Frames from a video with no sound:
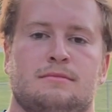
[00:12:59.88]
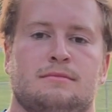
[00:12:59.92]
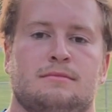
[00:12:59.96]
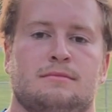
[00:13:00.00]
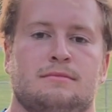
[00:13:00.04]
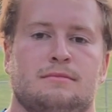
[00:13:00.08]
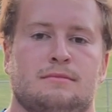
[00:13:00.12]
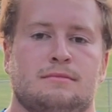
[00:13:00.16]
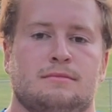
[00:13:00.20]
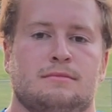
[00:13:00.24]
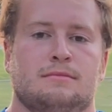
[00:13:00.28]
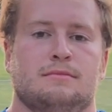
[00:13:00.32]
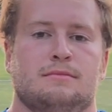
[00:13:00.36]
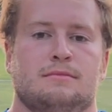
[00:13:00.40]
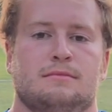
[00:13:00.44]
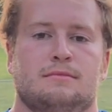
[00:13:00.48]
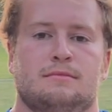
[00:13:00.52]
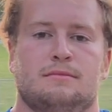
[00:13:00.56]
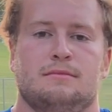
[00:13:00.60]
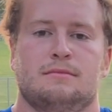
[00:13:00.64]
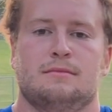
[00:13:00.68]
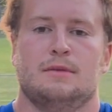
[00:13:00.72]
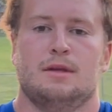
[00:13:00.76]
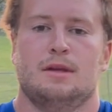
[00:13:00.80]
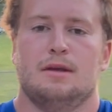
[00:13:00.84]
left Drake.
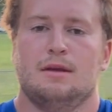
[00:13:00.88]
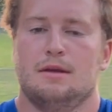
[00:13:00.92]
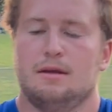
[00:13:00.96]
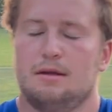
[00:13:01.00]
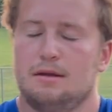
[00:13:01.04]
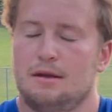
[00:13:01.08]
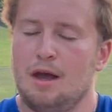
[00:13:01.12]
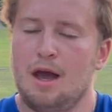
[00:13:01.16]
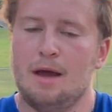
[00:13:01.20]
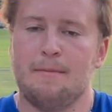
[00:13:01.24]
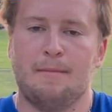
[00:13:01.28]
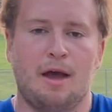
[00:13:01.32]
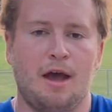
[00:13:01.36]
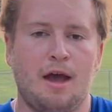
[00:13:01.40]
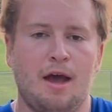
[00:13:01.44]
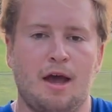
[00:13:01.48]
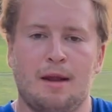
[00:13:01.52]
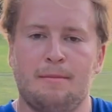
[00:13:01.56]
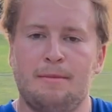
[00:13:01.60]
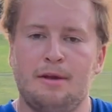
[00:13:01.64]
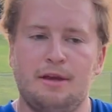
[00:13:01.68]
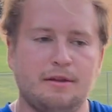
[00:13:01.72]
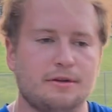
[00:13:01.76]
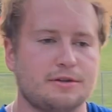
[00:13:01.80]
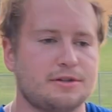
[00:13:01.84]
Yeah, man. I
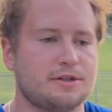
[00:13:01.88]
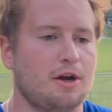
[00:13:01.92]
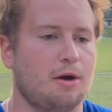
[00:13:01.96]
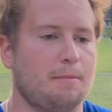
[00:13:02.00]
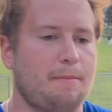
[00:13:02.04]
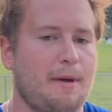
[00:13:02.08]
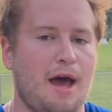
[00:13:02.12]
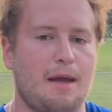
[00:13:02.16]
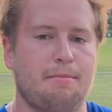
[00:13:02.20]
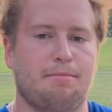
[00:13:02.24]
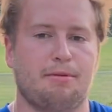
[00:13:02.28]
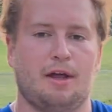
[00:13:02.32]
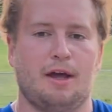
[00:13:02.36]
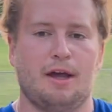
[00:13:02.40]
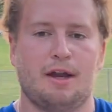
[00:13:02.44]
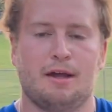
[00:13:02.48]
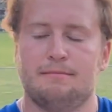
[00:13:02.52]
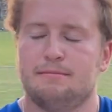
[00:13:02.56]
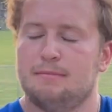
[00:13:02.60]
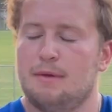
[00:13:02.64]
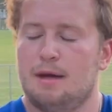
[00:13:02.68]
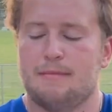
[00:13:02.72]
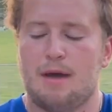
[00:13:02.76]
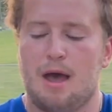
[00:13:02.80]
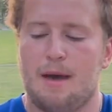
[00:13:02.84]
mean, there's no bad blood.
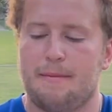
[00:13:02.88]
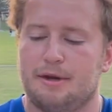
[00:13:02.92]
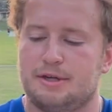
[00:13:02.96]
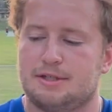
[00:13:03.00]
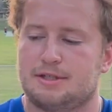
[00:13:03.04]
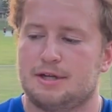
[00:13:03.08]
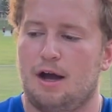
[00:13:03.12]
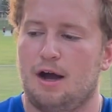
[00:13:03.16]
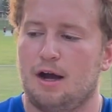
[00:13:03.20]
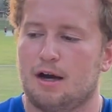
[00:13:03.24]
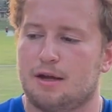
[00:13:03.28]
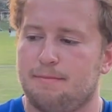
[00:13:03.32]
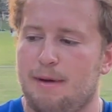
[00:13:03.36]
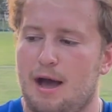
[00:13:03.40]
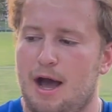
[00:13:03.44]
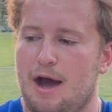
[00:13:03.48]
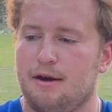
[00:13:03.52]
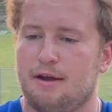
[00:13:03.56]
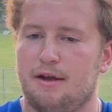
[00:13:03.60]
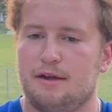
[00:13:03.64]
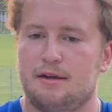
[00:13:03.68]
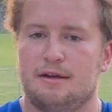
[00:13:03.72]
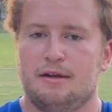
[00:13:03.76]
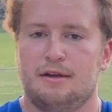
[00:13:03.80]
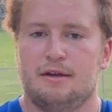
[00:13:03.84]
I'm, I'm happy to talk about
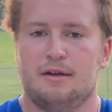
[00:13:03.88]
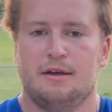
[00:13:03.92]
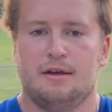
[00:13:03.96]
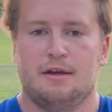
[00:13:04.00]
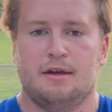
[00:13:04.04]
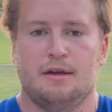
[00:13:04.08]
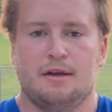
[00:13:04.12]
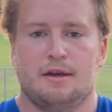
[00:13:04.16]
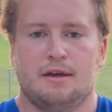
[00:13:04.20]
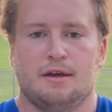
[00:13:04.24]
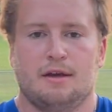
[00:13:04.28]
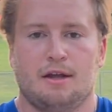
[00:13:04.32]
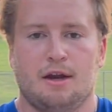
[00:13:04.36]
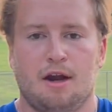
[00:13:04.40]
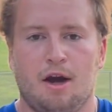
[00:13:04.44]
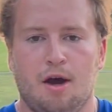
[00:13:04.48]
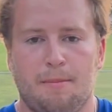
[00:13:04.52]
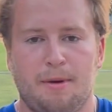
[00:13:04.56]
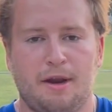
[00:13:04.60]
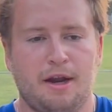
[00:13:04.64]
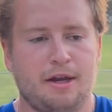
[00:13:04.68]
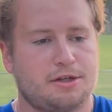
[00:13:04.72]
it. You know, I've been